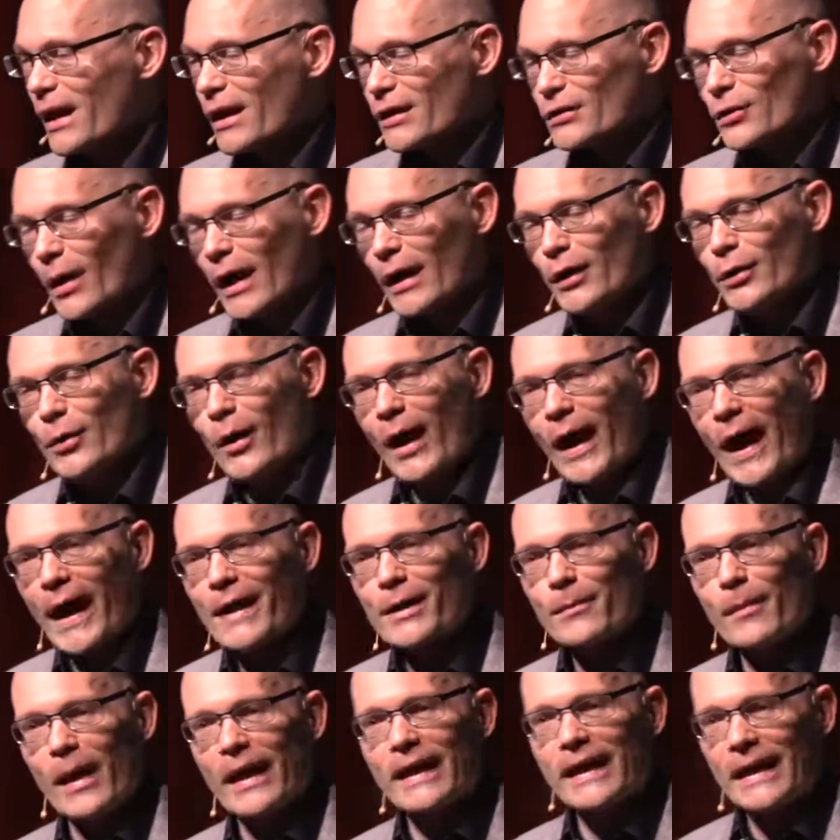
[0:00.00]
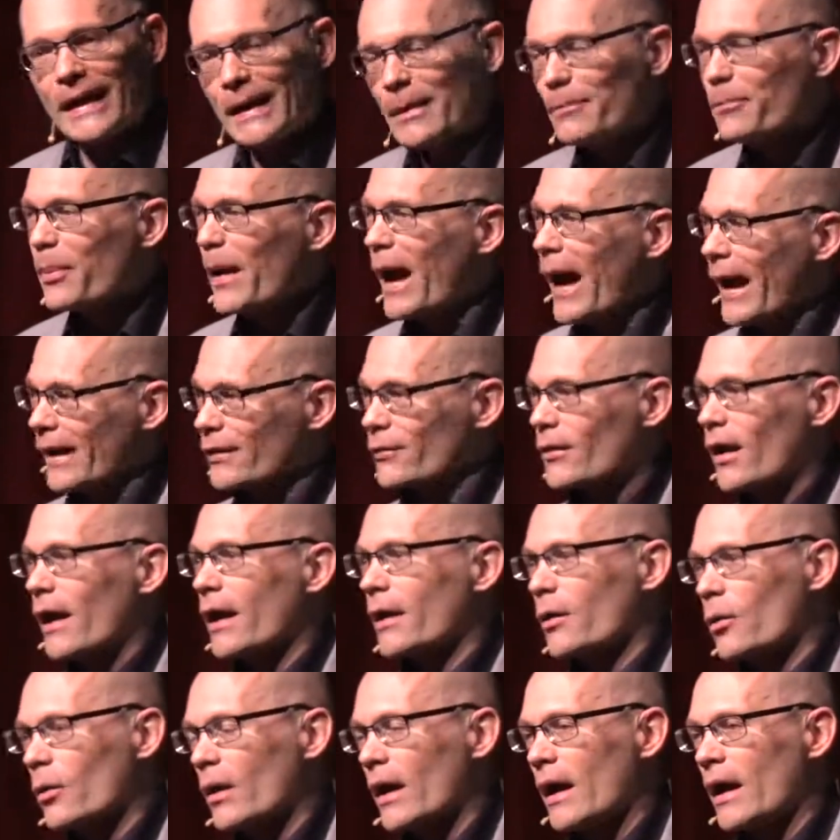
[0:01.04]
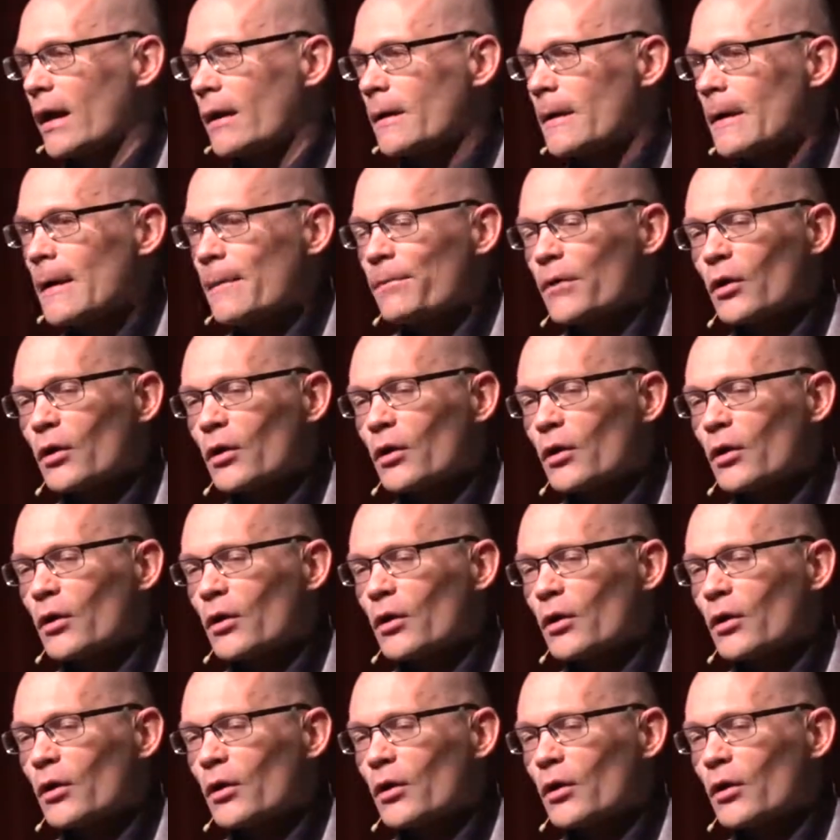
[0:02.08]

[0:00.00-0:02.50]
So I knew I had to make an impact right away.